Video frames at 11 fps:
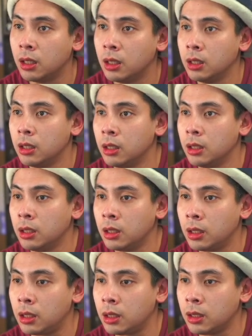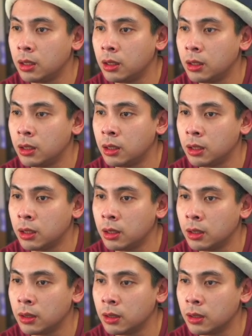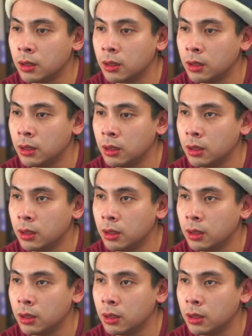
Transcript: [no speech]